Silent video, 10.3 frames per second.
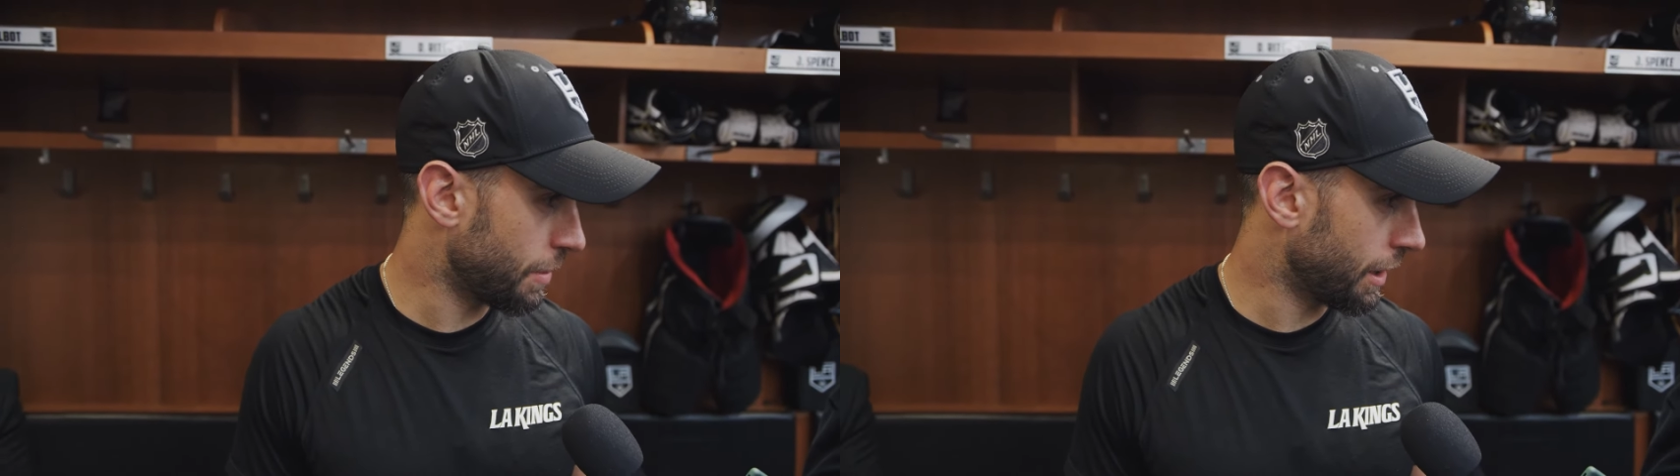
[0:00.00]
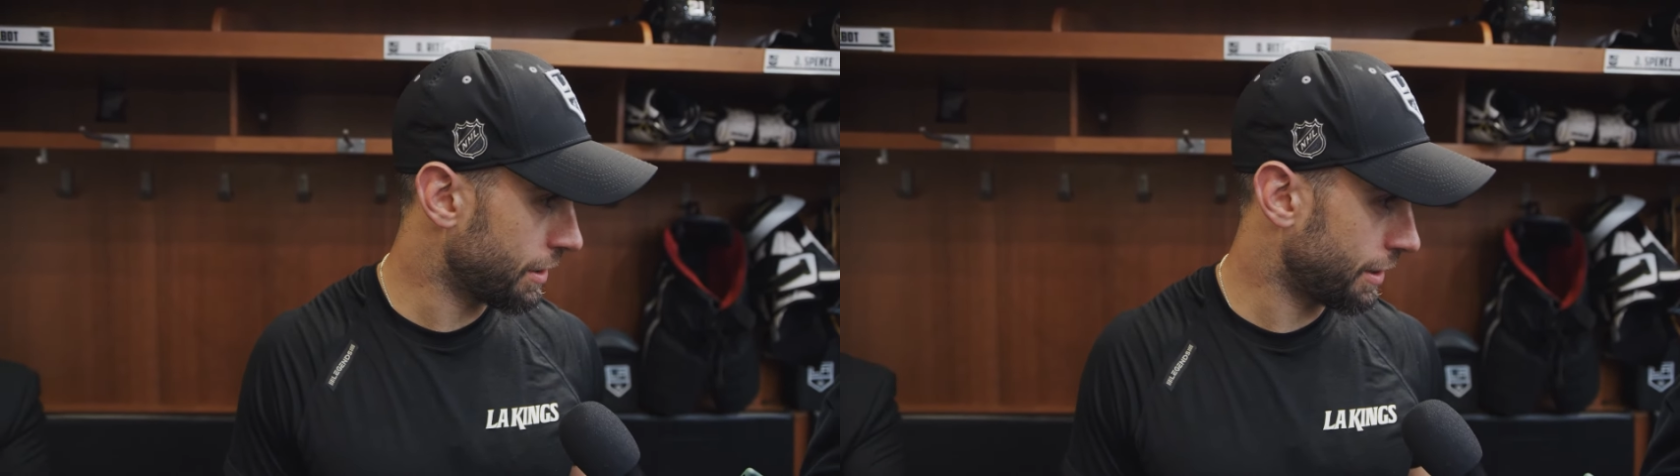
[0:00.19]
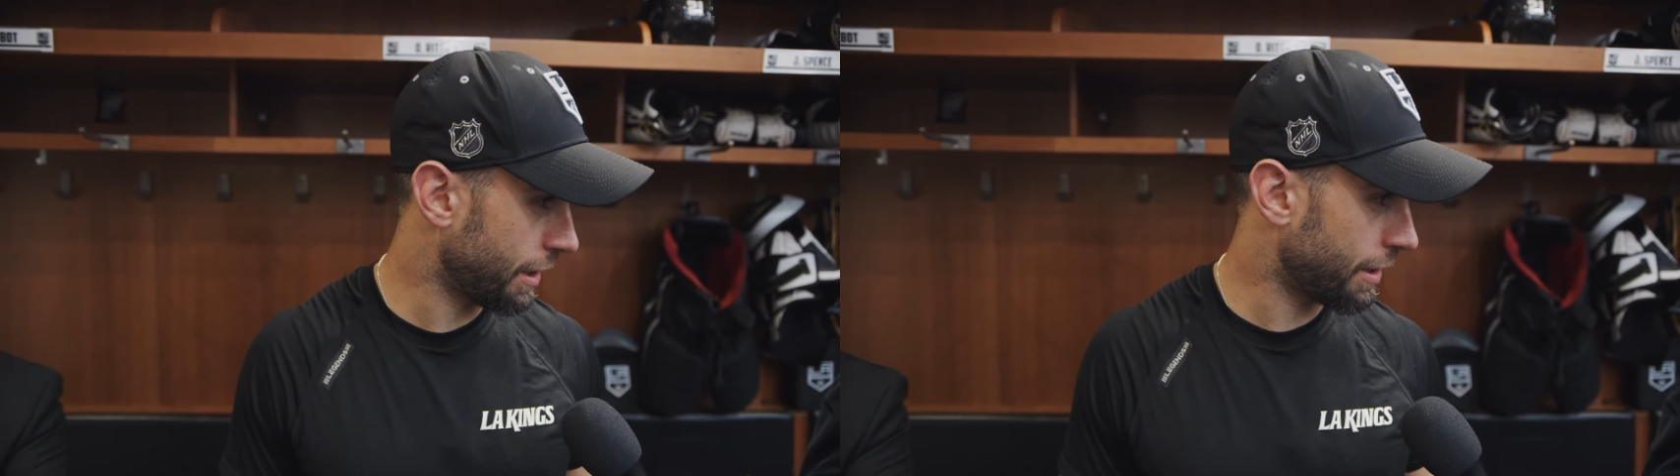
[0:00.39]

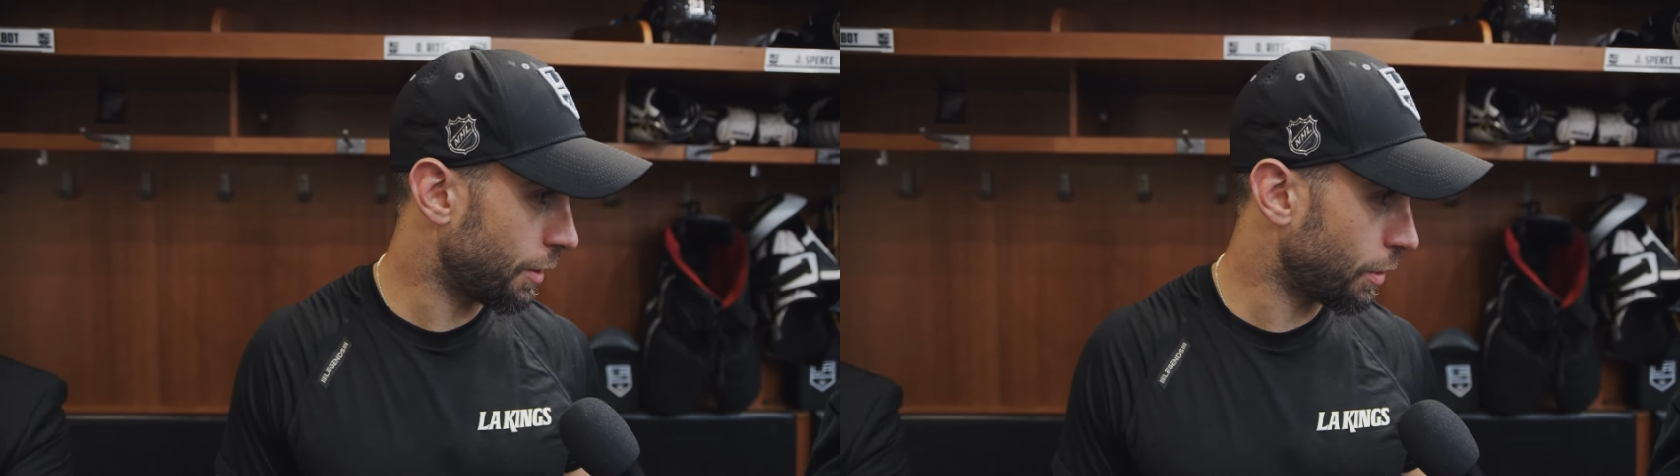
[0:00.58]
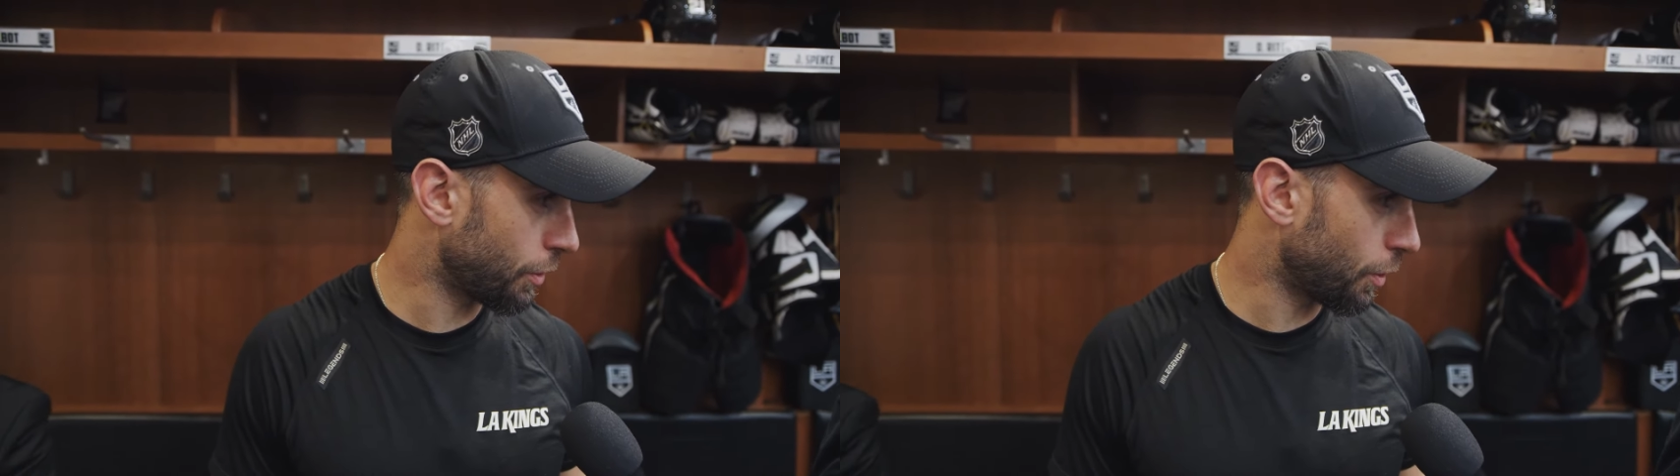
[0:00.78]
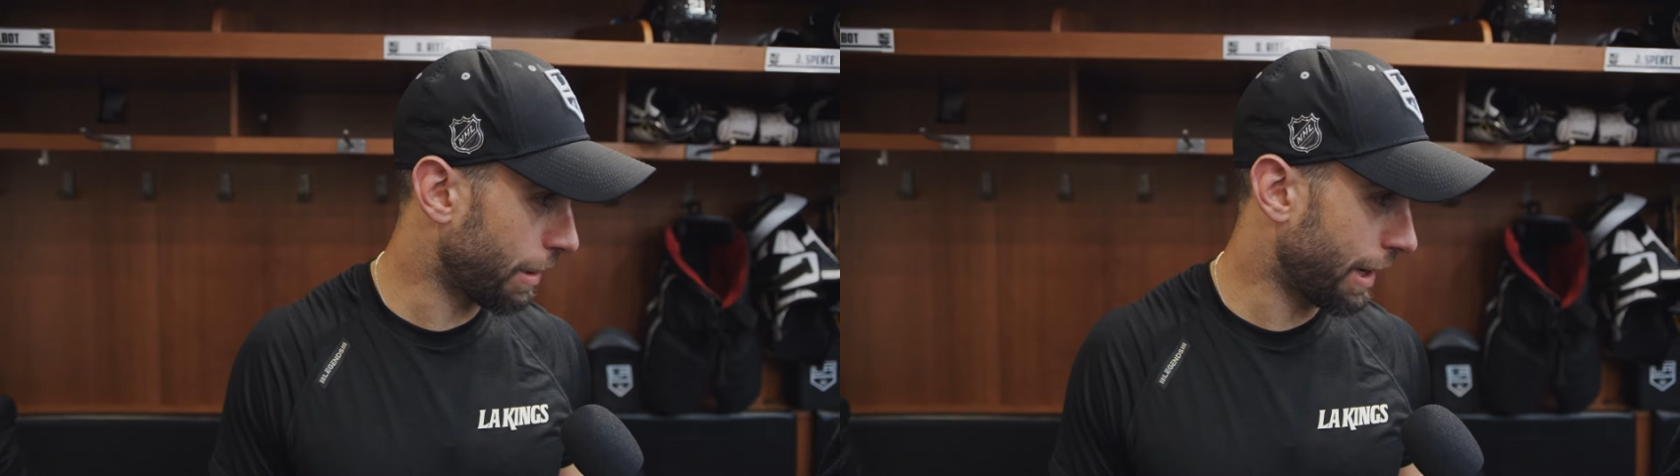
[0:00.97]
minutes to get that
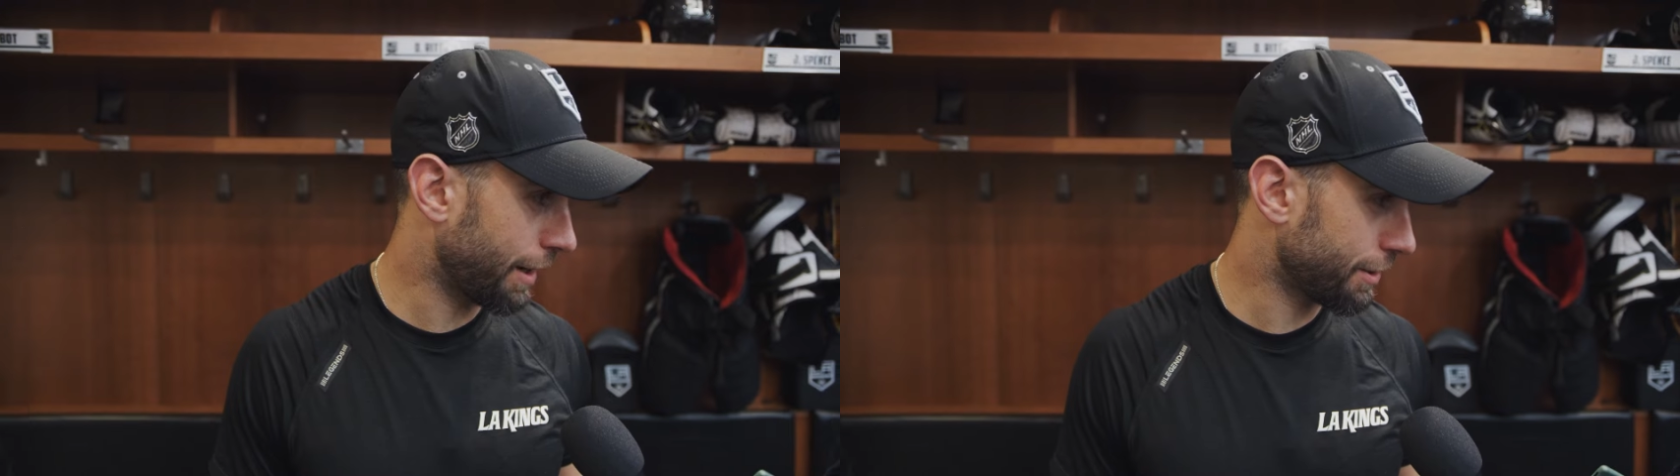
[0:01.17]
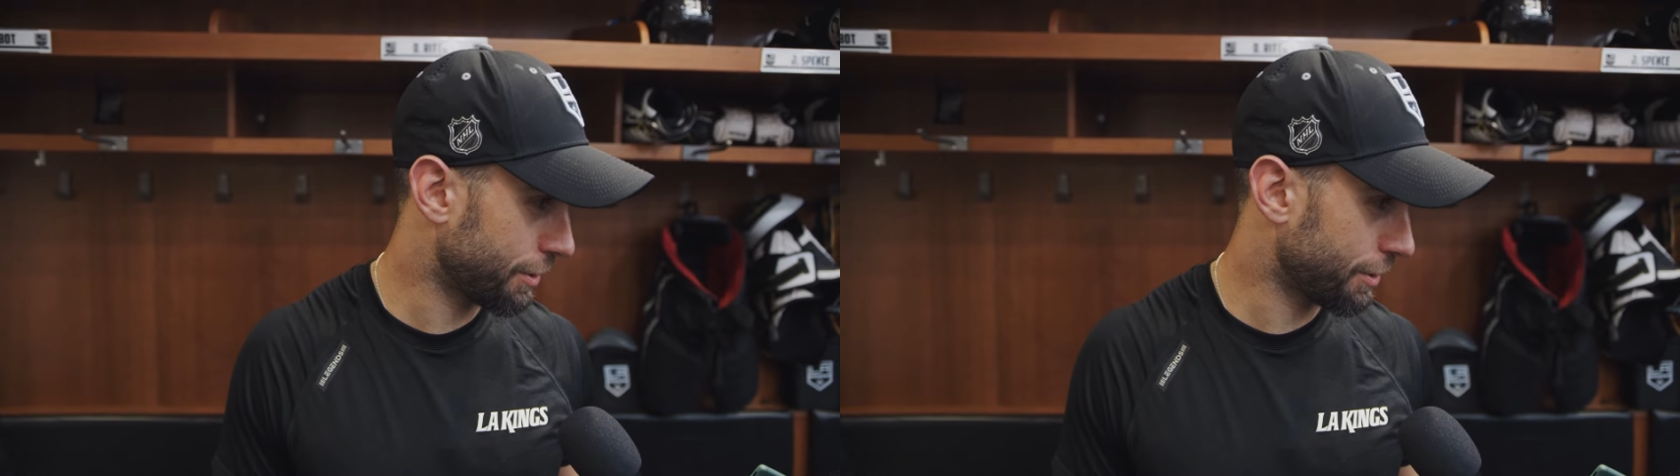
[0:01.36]
one goal back,